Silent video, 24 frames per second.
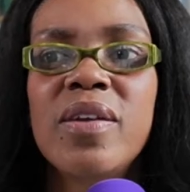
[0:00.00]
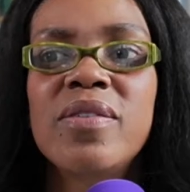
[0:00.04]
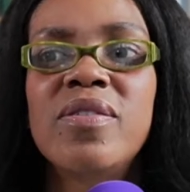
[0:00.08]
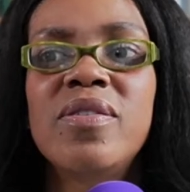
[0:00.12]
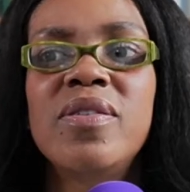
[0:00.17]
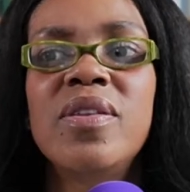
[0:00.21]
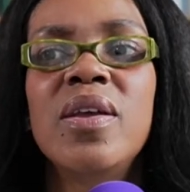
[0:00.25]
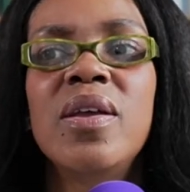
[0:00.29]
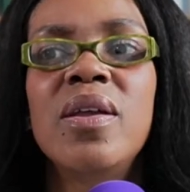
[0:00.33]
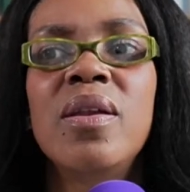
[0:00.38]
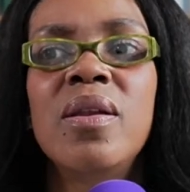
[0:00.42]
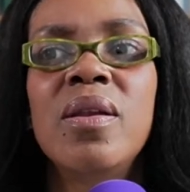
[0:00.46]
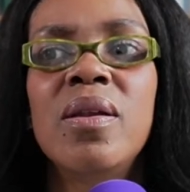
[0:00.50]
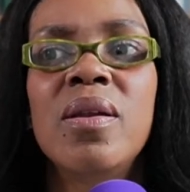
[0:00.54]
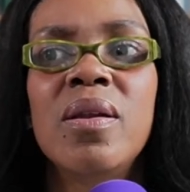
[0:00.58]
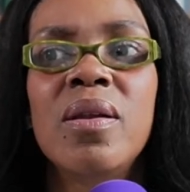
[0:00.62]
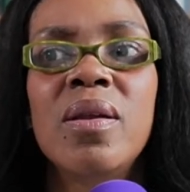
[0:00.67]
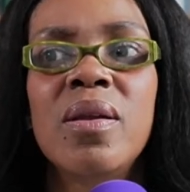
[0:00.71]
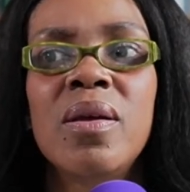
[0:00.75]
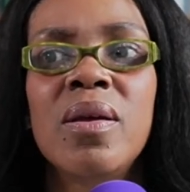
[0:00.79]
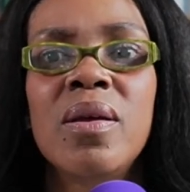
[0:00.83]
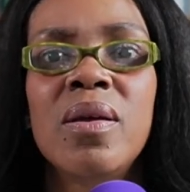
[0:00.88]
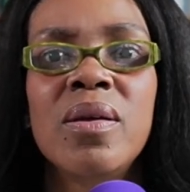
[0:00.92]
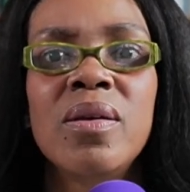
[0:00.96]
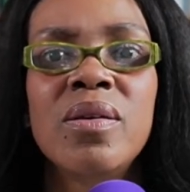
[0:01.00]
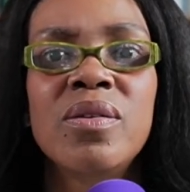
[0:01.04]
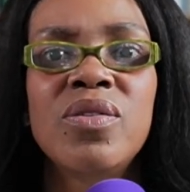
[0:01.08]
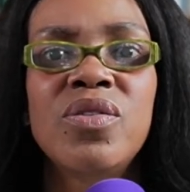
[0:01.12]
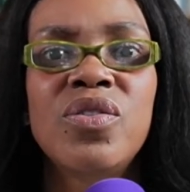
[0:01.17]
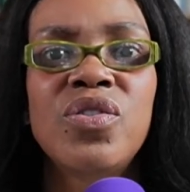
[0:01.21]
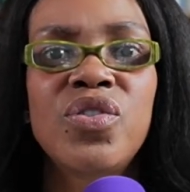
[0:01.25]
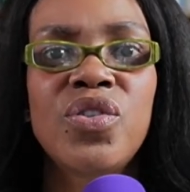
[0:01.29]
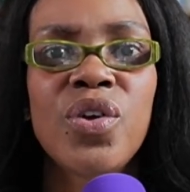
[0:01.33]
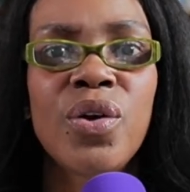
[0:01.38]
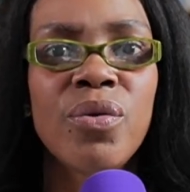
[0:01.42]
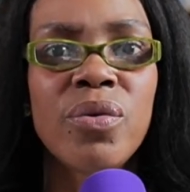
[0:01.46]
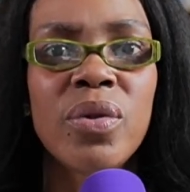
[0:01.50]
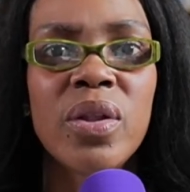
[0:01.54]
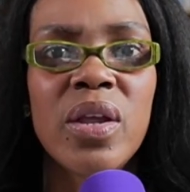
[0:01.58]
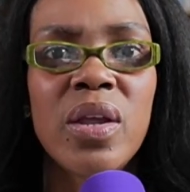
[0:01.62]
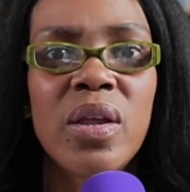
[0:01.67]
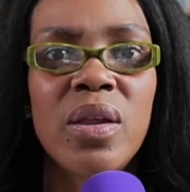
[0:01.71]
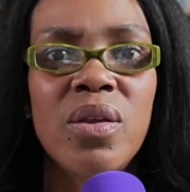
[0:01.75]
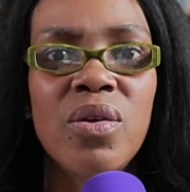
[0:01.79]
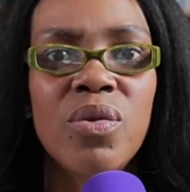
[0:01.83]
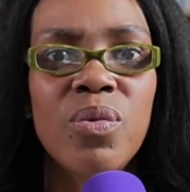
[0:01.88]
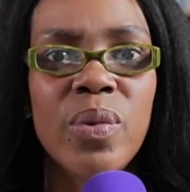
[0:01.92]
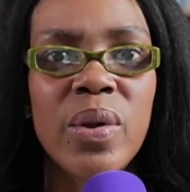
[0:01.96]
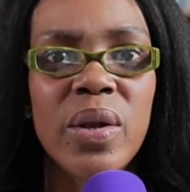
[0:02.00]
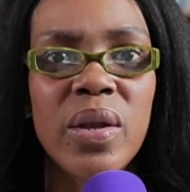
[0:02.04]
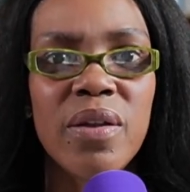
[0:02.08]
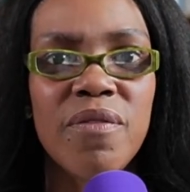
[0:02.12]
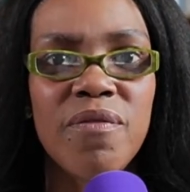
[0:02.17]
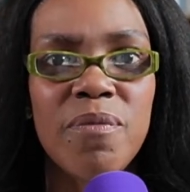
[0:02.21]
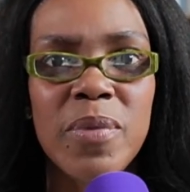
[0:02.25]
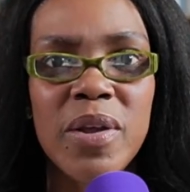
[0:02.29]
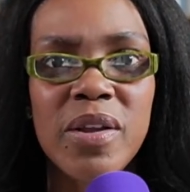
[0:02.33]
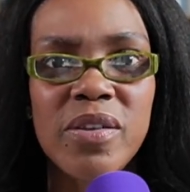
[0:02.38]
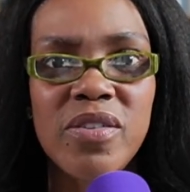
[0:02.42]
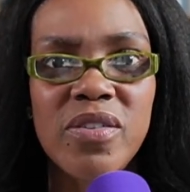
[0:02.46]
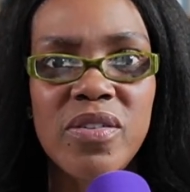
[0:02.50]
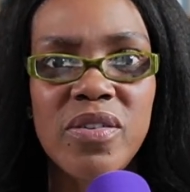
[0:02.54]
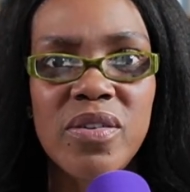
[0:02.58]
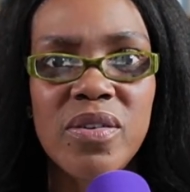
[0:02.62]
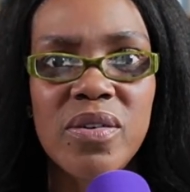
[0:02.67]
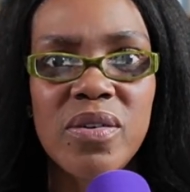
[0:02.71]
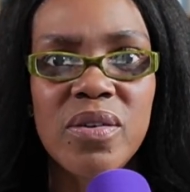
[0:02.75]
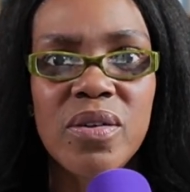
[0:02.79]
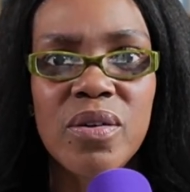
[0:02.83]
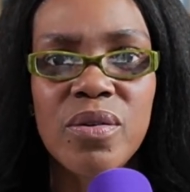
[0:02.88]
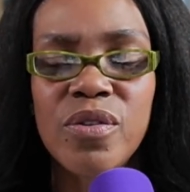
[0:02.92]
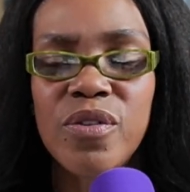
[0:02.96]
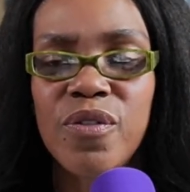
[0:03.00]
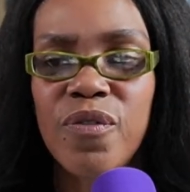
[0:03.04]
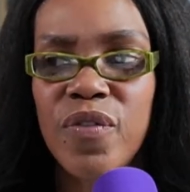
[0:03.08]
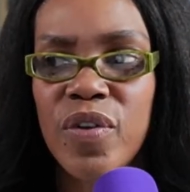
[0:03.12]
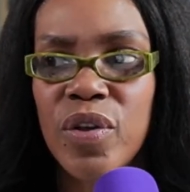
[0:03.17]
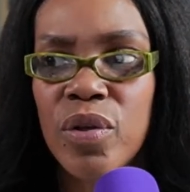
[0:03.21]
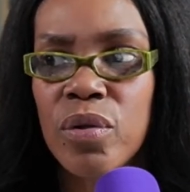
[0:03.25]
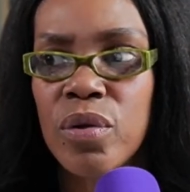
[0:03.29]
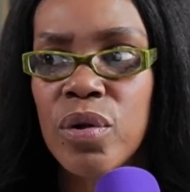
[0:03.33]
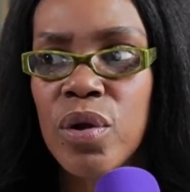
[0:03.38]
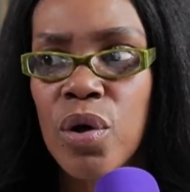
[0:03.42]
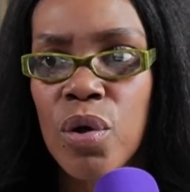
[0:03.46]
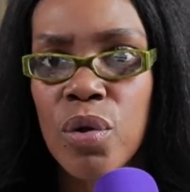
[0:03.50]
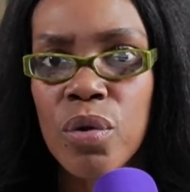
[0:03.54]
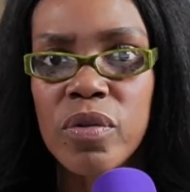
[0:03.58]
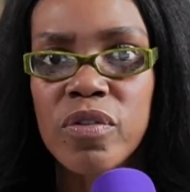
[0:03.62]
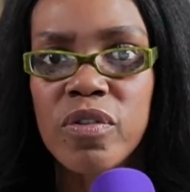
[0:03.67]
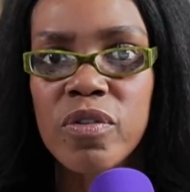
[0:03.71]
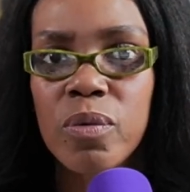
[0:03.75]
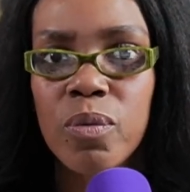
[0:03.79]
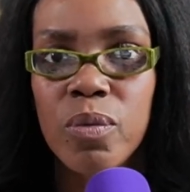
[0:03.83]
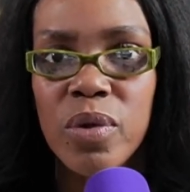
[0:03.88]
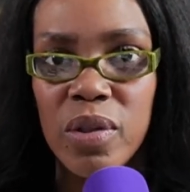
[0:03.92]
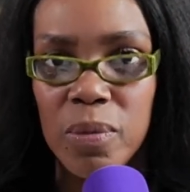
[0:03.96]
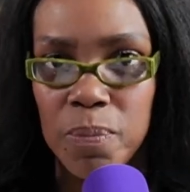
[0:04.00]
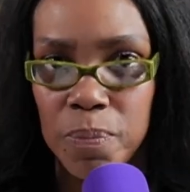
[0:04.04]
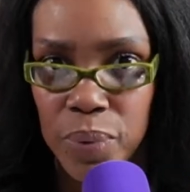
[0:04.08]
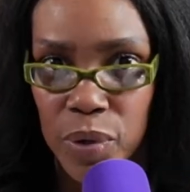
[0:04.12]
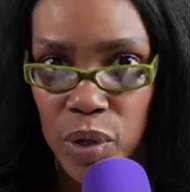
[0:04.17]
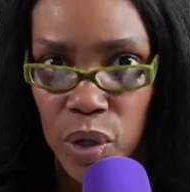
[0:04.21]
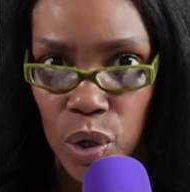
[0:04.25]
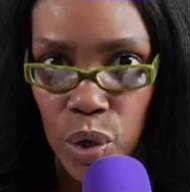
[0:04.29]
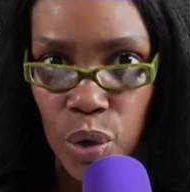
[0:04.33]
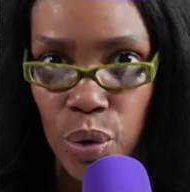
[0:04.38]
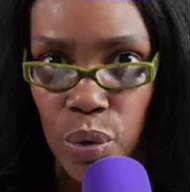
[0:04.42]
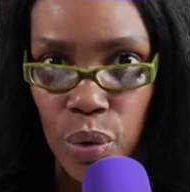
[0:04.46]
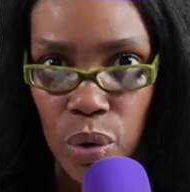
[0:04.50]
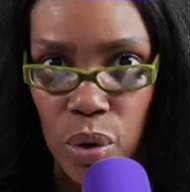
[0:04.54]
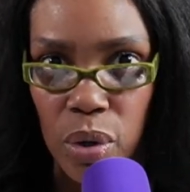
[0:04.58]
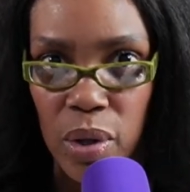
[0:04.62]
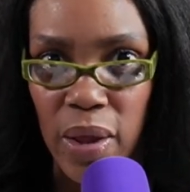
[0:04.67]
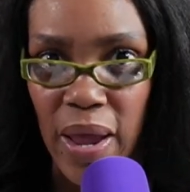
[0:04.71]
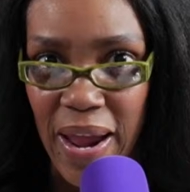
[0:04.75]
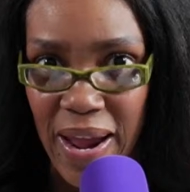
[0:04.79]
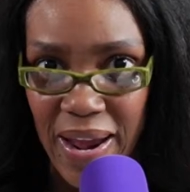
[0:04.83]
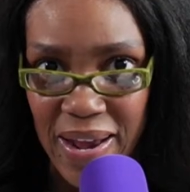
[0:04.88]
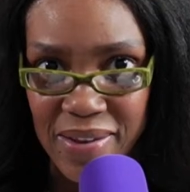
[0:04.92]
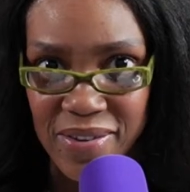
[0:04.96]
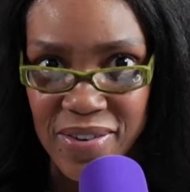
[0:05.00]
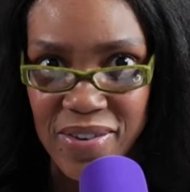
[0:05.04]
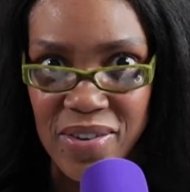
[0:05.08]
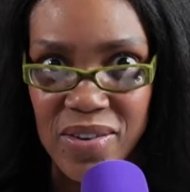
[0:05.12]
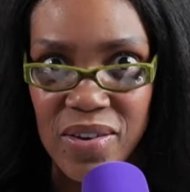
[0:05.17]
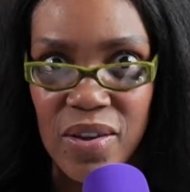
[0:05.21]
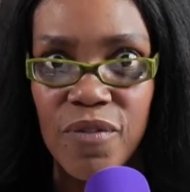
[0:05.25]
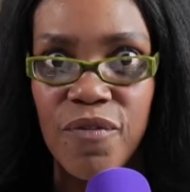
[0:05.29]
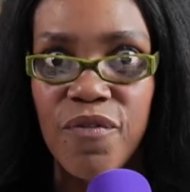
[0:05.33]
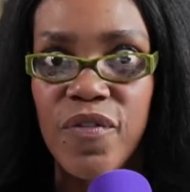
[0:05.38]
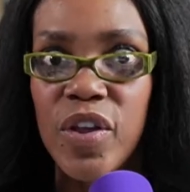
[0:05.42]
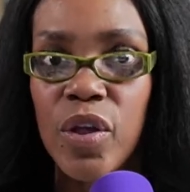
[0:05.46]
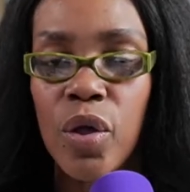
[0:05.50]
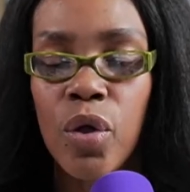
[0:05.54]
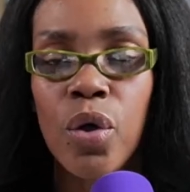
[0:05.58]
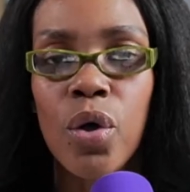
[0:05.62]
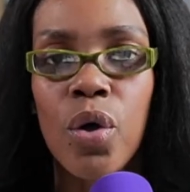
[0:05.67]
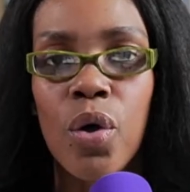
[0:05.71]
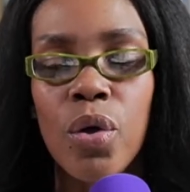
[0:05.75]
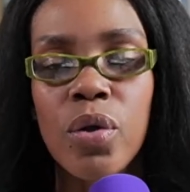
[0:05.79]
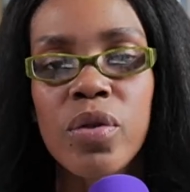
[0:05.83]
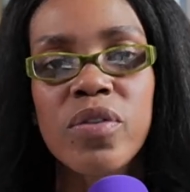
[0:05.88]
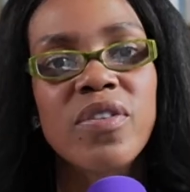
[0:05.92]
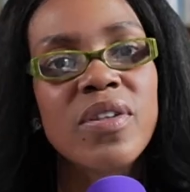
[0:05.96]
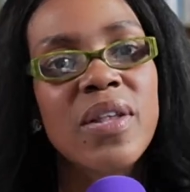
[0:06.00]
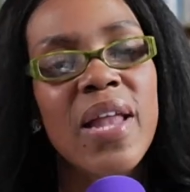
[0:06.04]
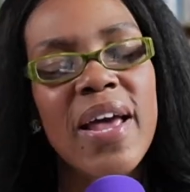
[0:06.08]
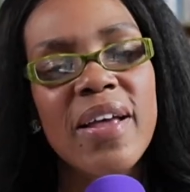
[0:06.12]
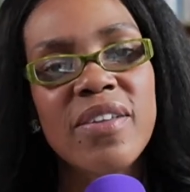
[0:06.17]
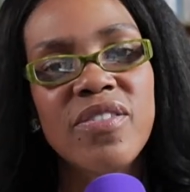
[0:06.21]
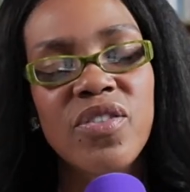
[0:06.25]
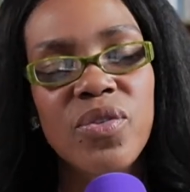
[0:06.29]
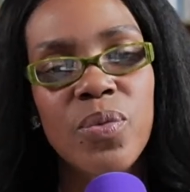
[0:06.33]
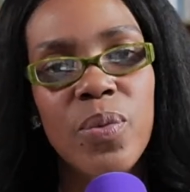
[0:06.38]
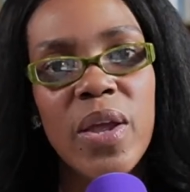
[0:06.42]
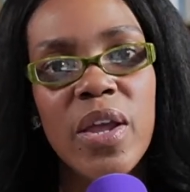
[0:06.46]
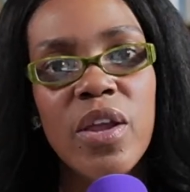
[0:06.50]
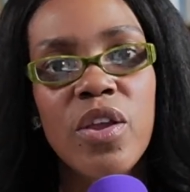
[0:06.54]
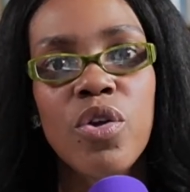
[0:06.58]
then certainly you wouldn't have missed those field goals with plural S field goals last week.